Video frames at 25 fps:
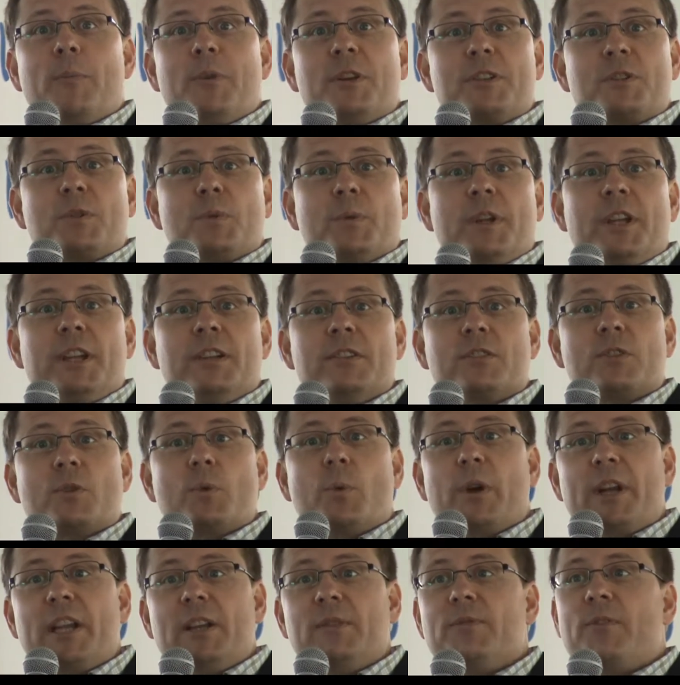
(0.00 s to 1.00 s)
between
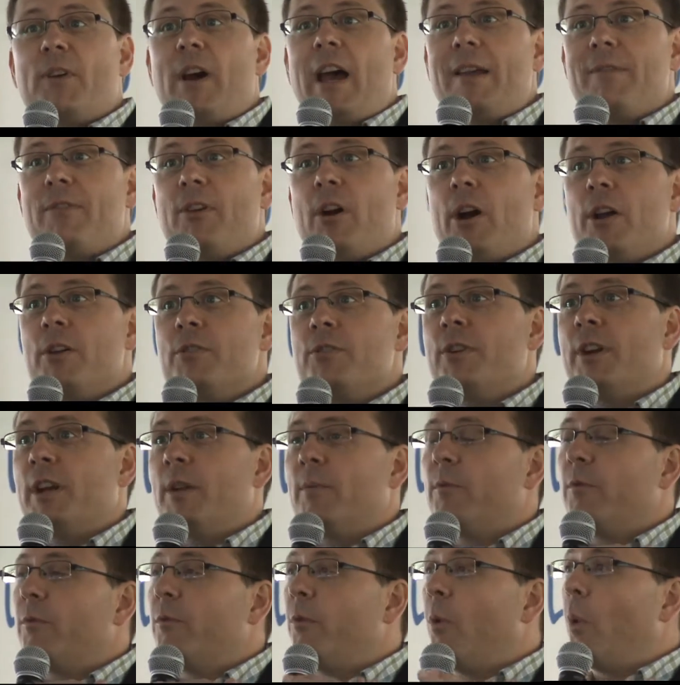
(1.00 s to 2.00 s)
2,500
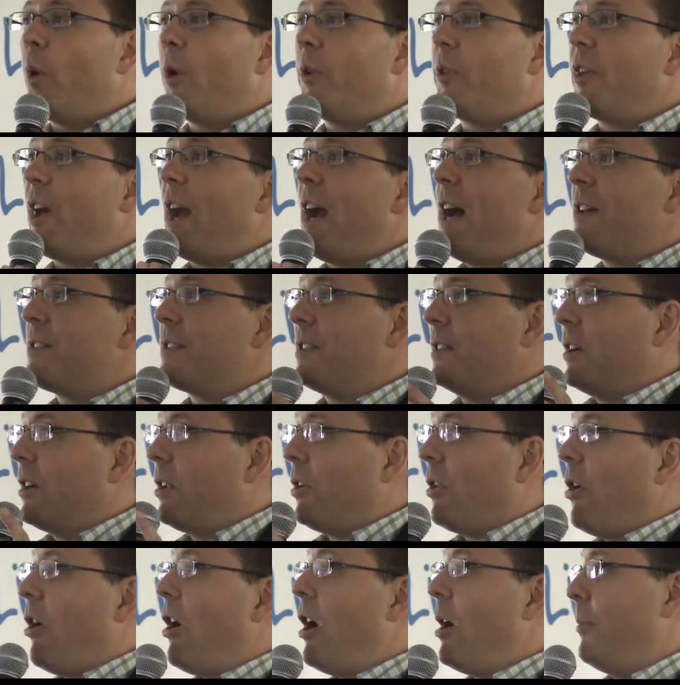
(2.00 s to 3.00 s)
and 4,000
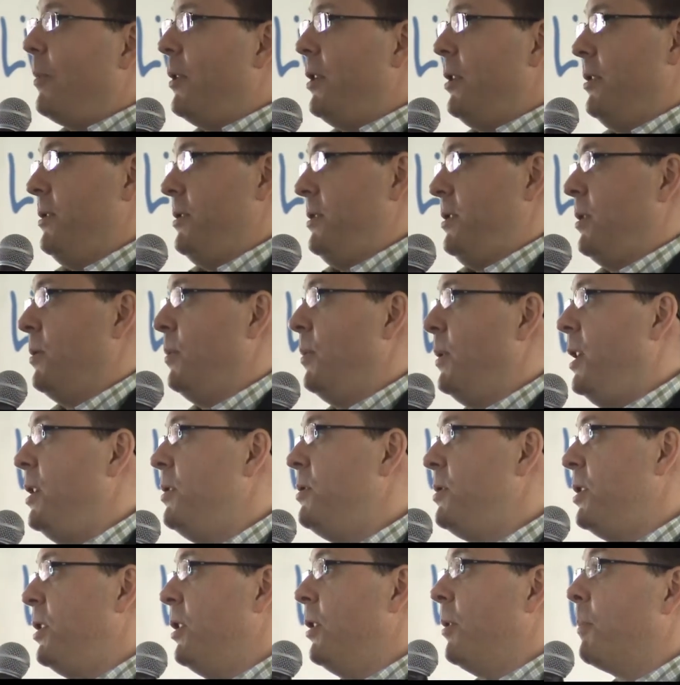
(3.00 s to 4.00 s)
kilometers to
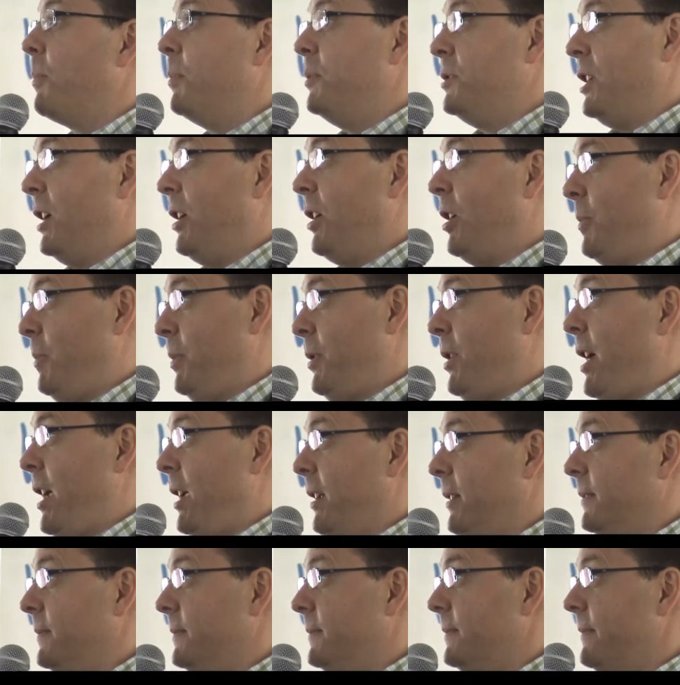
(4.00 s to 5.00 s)
reach your dinner
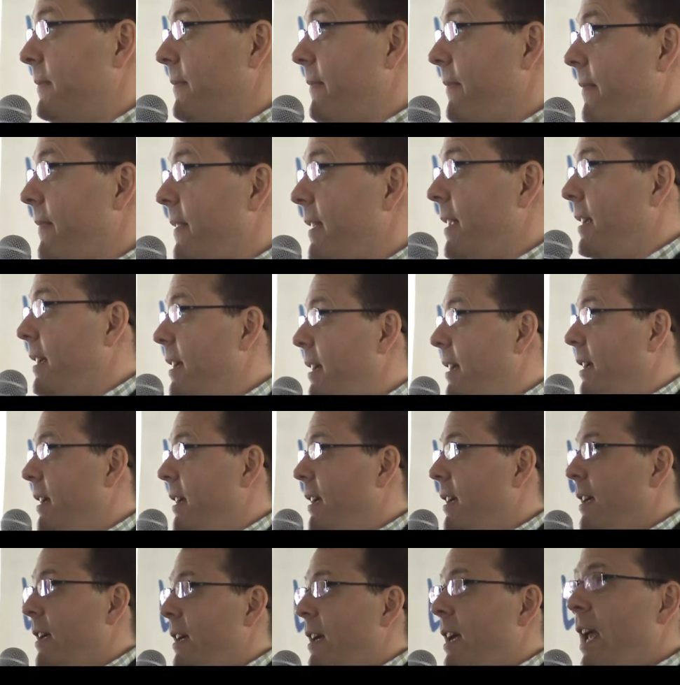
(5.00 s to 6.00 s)
plate.
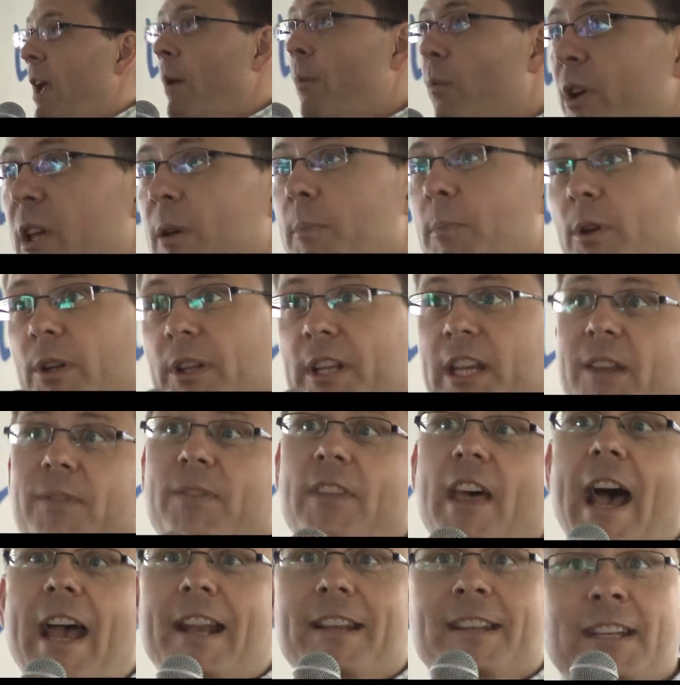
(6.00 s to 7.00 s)
And we believe
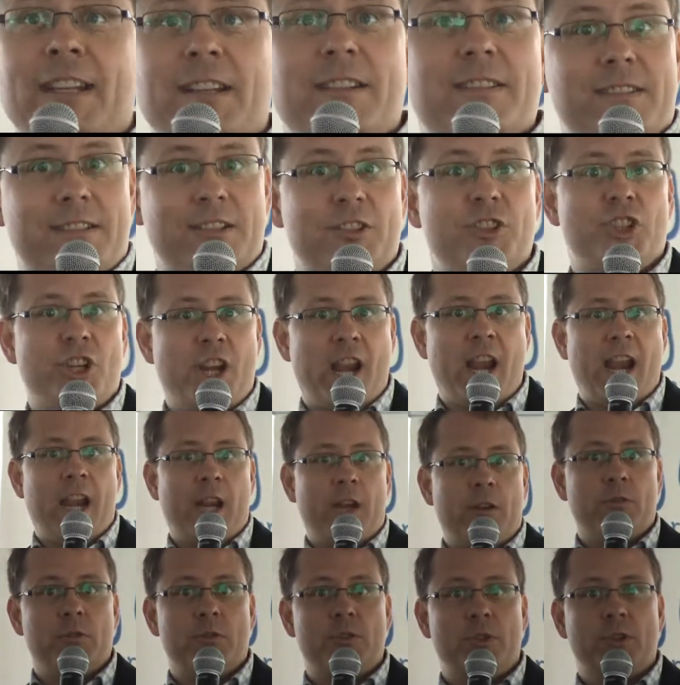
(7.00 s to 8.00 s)
that needs to
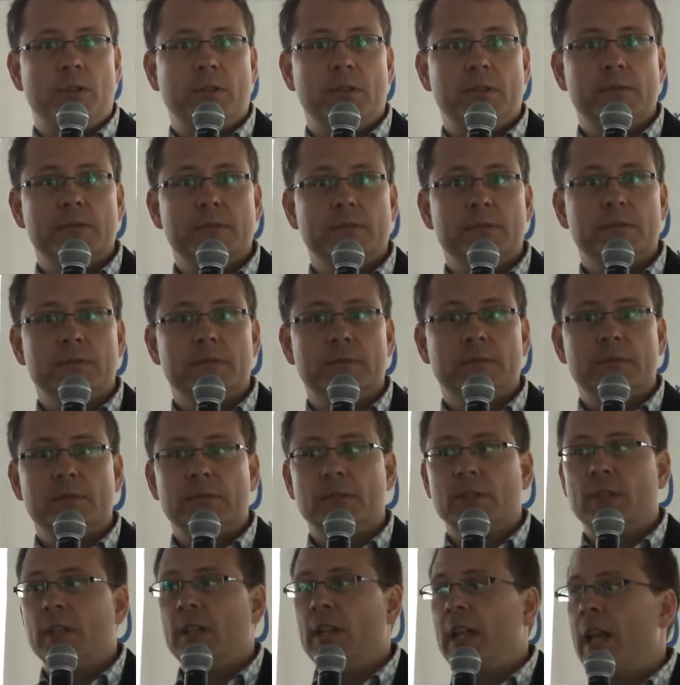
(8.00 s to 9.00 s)
change.
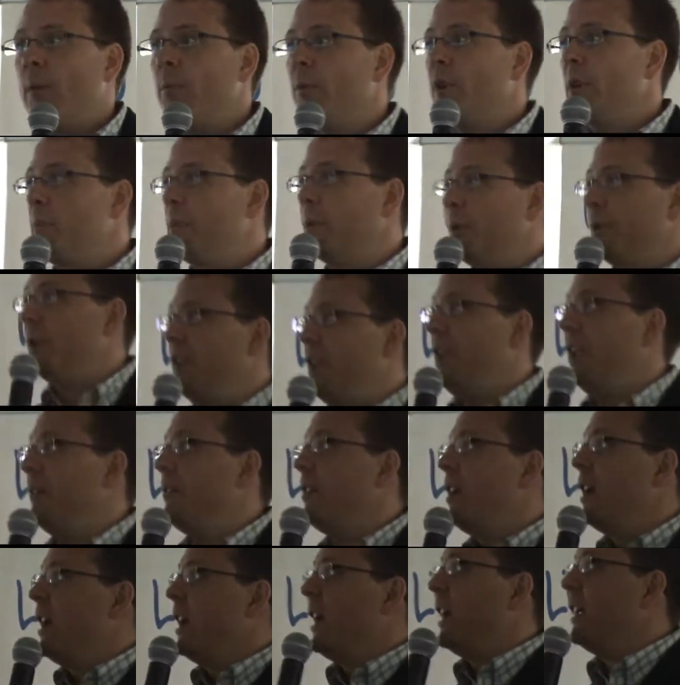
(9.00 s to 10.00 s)
And we
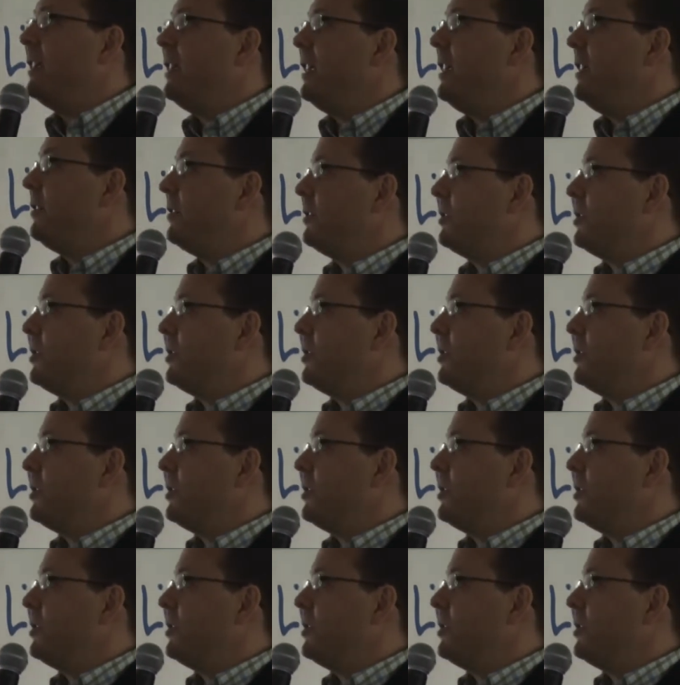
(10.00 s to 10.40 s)
believe it needs